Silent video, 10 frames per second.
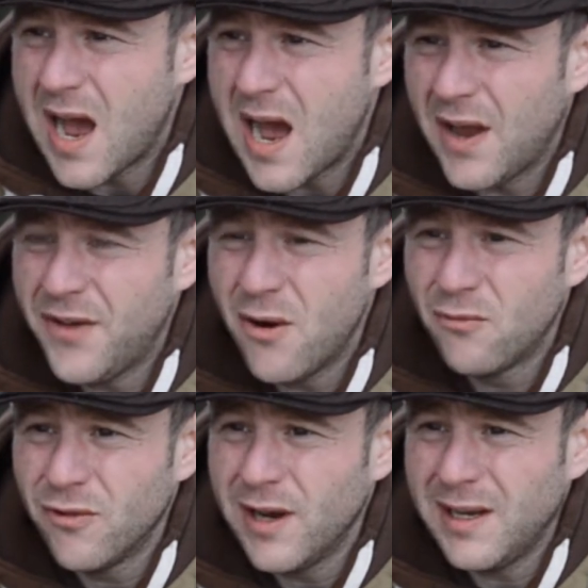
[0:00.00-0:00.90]
I
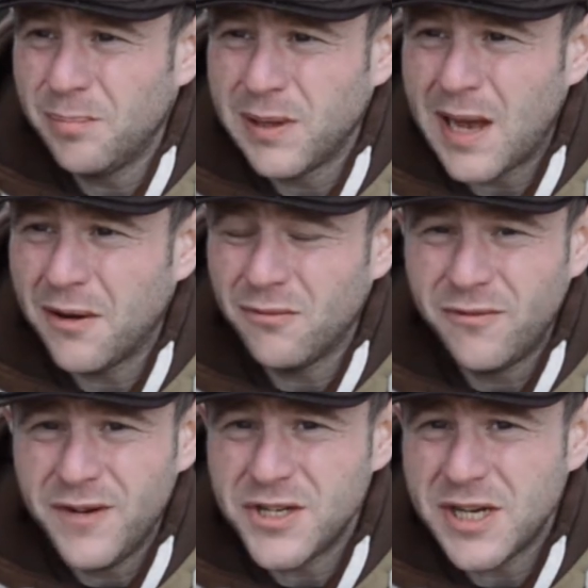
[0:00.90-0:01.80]
don't really plan on
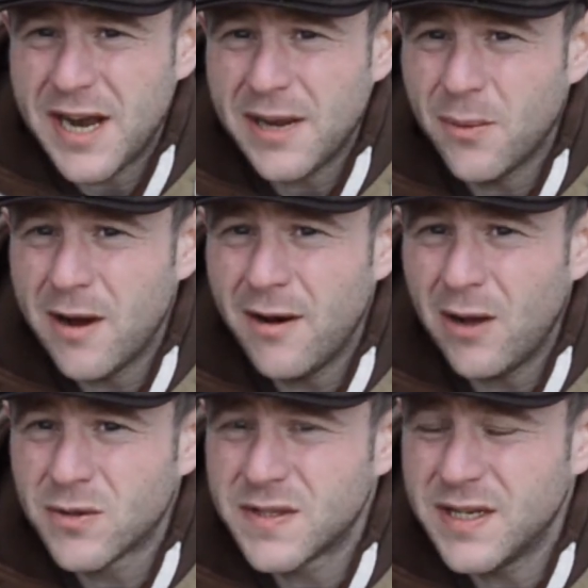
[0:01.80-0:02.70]
fishing anywhere
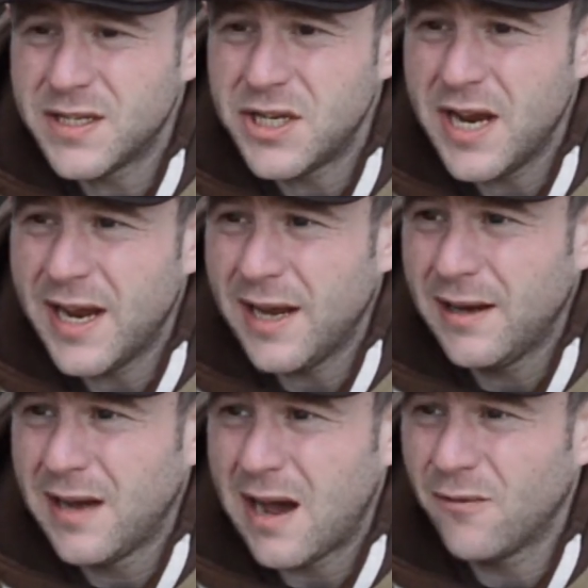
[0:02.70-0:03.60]
else this year.
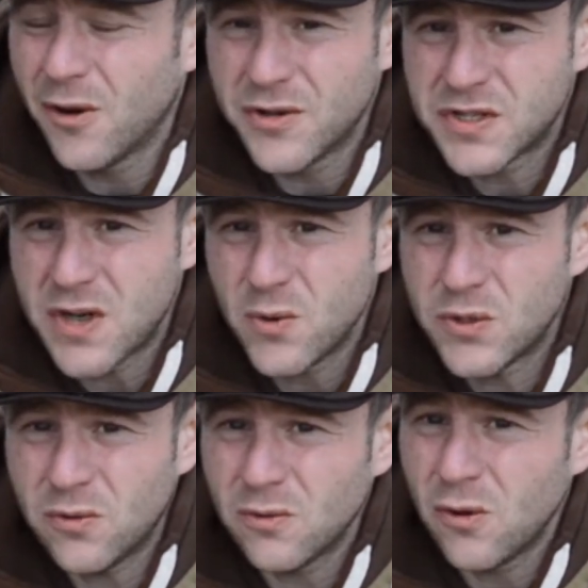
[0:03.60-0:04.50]
I've got a
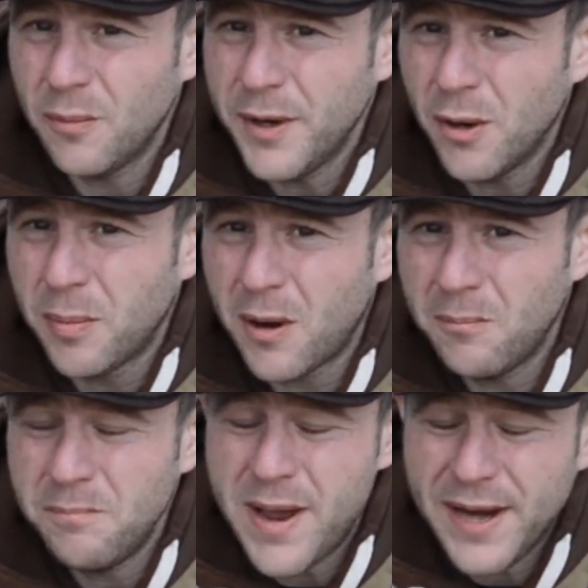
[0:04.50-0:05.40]
social coming up
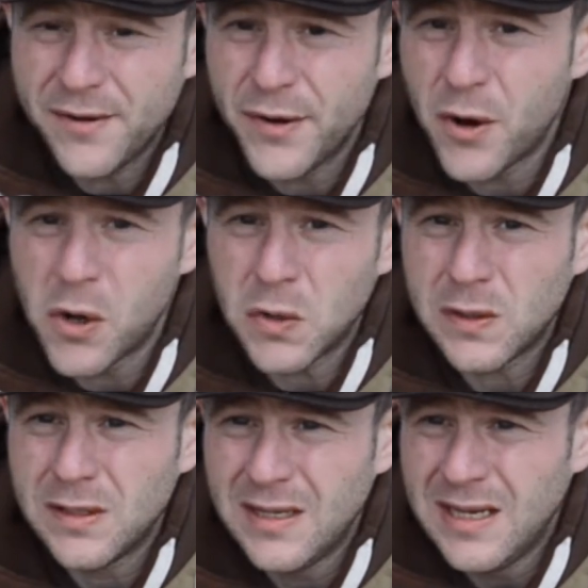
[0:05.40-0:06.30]
on Baden Hall,
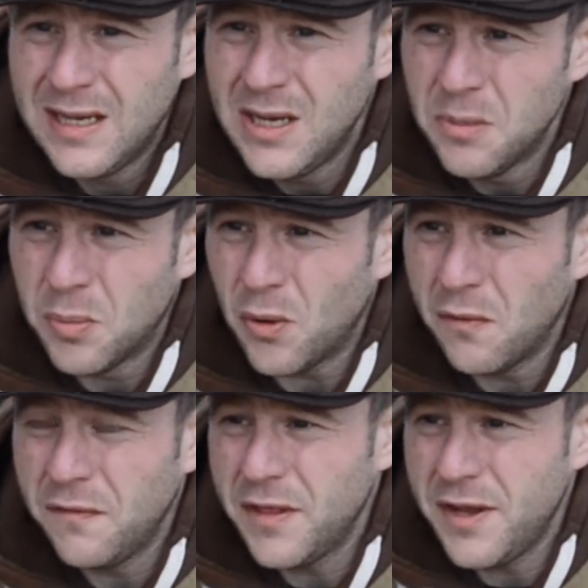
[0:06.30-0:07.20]
but
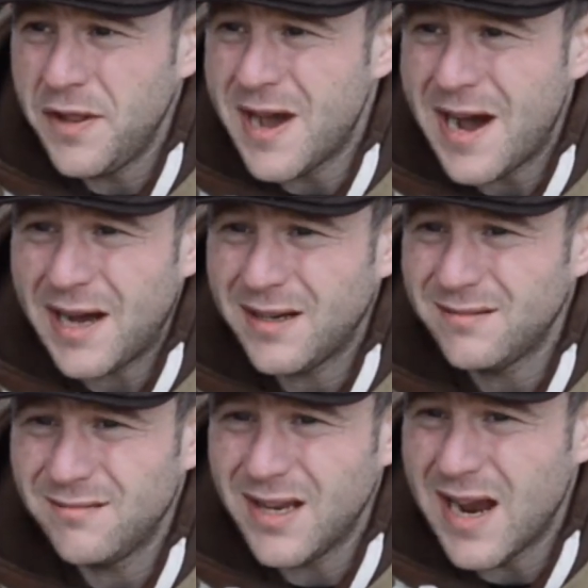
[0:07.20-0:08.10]
other than that,
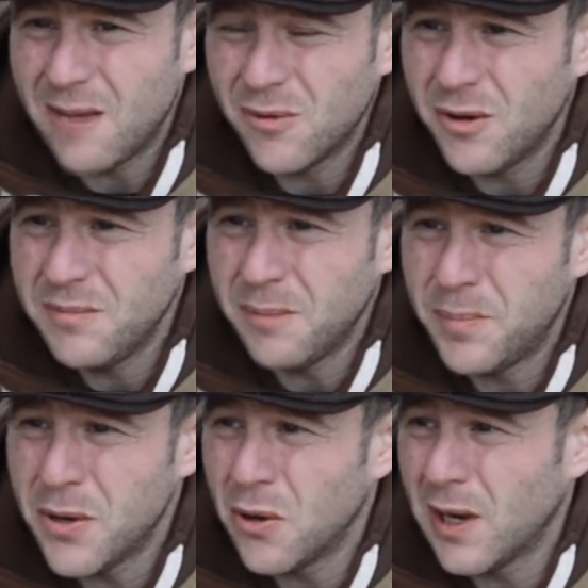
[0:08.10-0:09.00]
I'm going to be
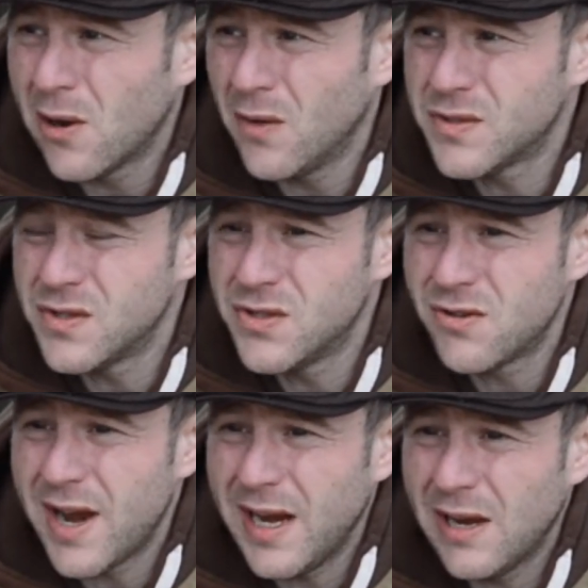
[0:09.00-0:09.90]
purely
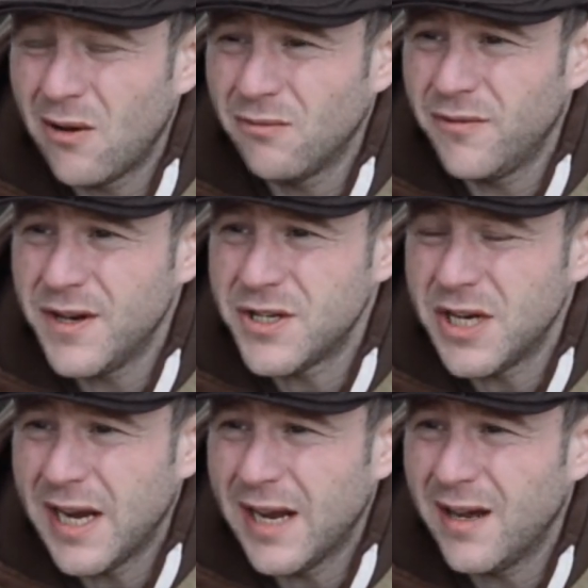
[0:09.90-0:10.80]
concentrating on
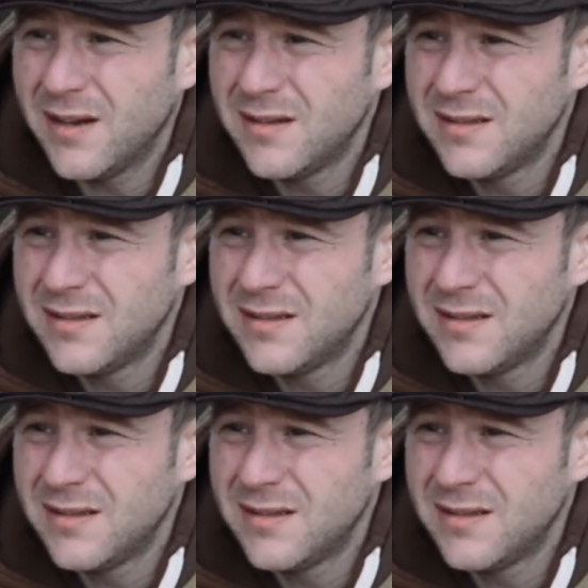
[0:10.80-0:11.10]
fishing here.